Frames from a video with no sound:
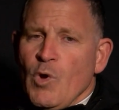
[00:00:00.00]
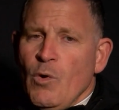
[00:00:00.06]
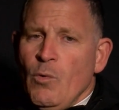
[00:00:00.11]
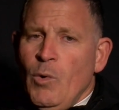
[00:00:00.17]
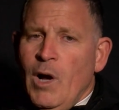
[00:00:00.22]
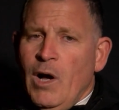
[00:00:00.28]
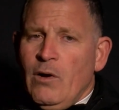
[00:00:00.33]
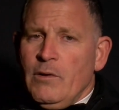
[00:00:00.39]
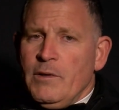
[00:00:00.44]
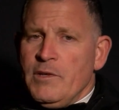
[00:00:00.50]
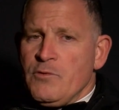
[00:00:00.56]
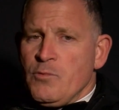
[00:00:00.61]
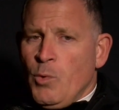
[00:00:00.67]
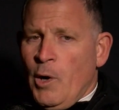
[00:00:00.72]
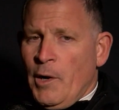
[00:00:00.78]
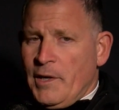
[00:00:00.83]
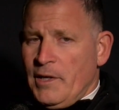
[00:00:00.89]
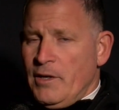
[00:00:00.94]
Well, he's
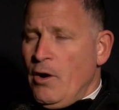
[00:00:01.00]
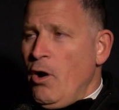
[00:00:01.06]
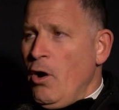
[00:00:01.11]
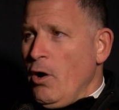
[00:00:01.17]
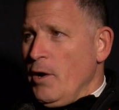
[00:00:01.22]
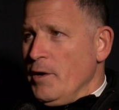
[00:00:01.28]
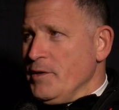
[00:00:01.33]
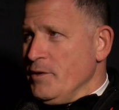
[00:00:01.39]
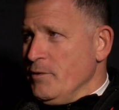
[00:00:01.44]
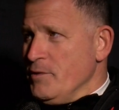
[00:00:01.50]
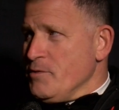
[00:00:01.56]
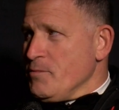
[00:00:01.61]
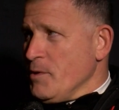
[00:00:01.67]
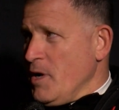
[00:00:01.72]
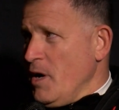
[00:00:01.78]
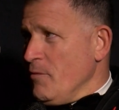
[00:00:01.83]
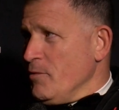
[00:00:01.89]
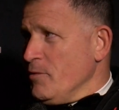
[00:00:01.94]
working hard. You know, he's
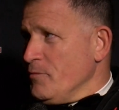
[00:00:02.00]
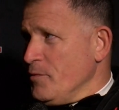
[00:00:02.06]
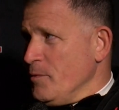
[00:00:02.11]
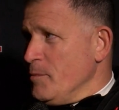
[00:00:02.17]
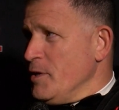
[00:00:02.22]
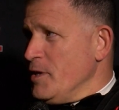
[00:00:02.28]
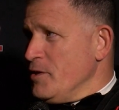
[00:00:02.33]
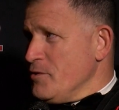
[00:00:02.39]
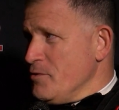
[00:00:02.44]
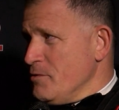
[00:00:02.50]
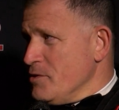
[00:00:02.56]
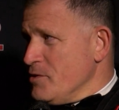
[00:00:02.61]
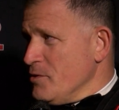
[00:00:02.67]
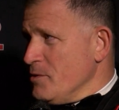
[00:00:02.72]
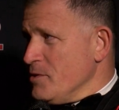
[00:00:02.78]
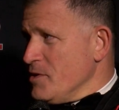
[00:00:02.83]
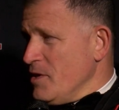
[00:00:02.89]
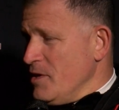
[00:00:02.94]
recovering from an injury,
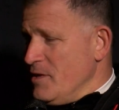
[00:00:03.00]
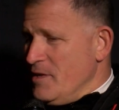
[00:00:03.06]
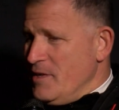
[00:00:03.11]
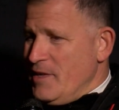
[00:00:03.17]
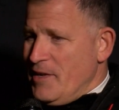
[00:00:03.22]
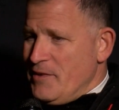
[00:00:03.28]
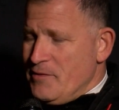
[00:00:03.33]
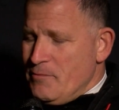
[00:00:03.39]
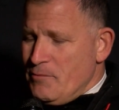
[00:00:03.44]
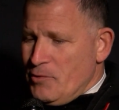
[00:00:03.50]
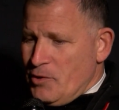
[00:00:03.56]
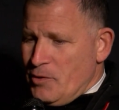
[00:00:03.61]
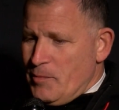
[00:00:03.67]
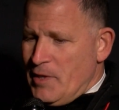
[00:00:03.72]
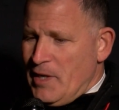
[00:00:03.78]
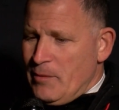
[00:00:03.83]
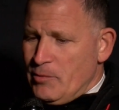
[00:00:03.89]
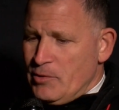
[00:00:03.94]
so he hasn't really
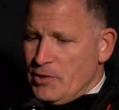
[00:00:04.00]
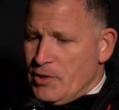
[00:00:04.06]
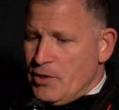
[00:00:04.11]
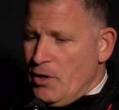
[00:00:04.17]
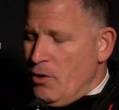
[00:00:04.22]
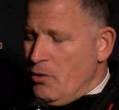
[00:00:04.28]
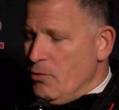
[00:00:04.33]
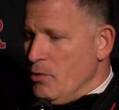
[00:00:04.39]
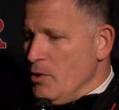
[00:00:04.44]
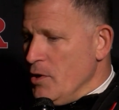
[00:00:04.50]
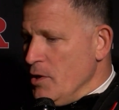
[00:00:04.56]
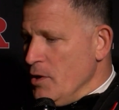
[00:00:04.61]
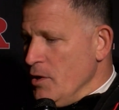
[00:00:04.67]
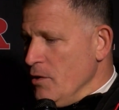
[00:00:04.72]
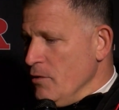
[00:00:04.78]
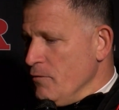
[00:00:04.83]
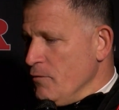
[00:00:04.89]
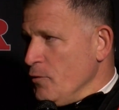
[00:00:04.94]
been able to go
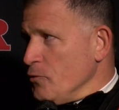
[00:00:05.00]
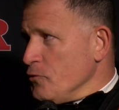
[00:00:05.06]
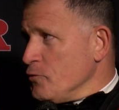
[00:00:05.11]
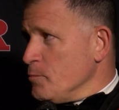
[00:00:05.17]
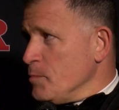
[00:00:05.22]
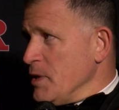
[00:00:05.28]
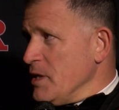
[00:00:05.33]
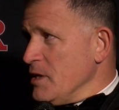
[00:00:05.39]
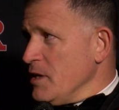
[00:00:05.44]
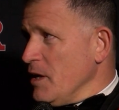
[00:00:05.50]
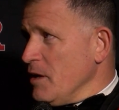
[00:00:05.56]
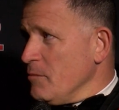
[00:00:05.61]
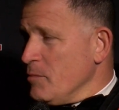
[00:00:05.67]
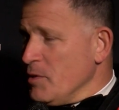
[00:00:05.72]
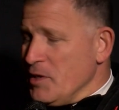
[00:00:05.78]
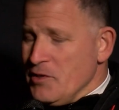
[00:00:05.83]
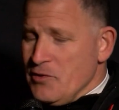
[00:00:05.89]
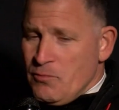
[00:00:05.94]
full speed
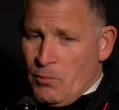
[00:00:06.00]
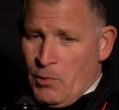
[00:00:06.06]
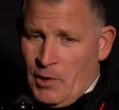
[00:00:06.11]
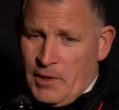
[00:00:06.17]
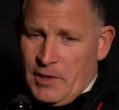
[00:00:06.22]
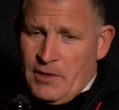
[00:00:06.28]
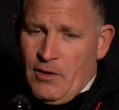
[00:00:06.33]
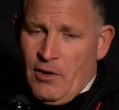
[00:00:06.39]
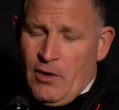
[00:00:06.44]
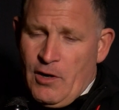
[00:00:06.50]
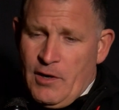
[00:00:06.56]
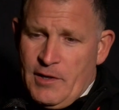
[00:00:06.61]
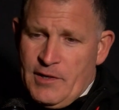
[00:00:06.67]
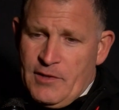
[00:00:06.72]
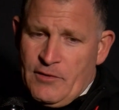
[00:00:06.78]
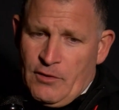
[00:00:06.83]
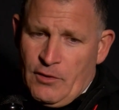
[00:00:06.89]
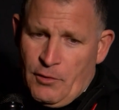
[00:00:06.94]
yet, but he's working
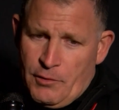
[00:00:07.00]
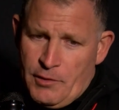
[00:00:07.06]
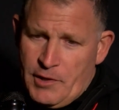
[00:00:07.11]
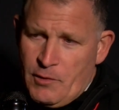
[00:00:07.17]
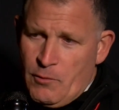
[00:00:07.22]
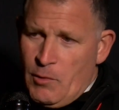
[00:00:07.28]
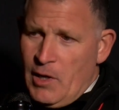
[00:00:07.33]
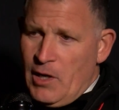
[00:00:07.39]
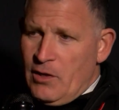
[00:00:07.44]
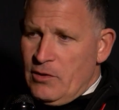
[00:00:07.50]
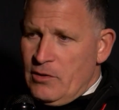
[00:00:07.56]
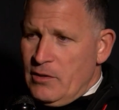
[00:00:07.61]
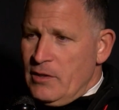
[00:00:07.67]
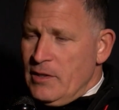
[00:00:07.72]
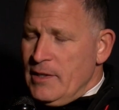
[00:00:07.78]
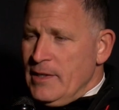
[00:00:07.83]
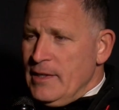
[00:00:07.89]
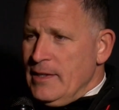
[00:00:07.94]
hard. He's learning
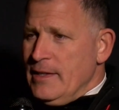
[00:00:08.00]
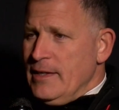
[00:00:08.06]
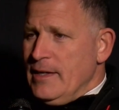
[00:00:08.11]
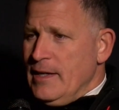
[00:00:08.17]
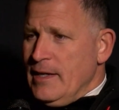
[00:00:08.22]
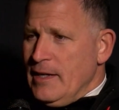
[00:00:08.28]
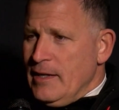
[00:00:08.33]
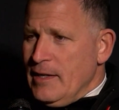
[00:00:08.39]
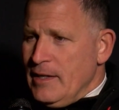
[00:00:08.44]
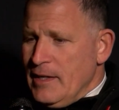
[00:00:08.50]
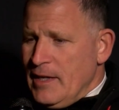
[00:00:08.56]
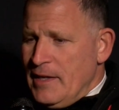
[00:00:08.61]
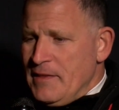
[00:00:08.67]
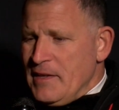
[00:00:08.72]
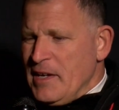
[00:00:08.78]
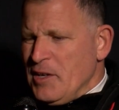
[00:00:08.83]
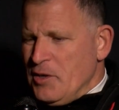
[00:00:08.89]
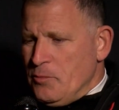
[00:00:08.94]
well.
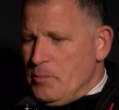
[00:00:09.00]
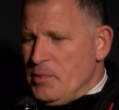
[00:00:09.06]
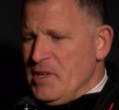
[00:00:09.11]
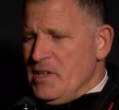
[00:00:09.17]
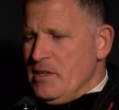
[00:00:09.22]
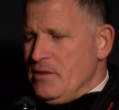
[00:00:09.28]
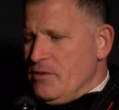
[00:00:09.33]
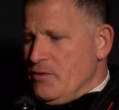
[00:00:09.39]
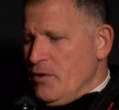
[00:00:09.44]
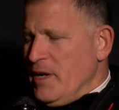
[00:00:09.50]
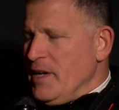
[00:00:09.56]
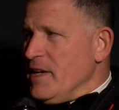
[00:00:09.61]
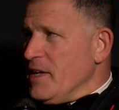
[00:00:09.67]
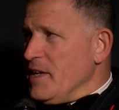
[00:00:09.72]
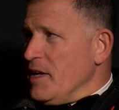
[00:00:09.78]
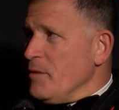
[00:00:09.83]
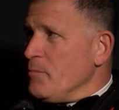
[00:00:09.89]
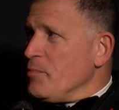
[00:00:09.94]
I think it'll be
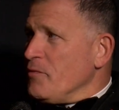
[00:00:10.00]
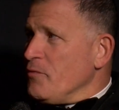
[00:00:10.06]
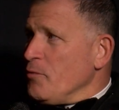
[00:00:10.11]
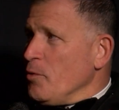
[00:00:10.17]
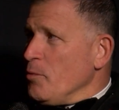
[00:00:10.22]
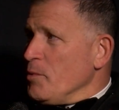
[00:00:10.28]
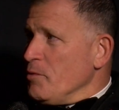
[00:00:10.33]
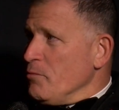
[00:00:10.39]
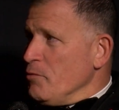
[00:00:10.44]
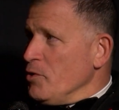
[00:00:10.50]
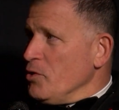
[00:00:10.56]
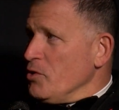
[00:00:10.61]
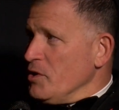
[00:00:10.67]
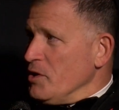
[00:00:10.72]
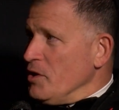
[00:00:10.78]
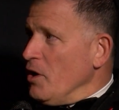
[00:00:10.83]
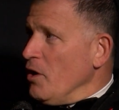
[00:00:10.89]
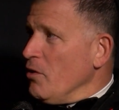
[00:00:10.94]
training camp before we
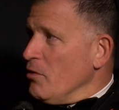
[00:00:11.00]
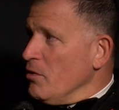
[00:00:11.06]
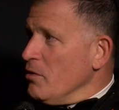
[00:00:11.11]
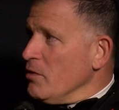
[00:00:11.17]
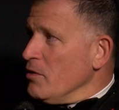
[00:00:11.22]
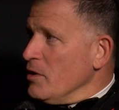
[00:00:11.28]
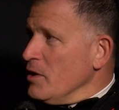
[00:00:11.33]
really know,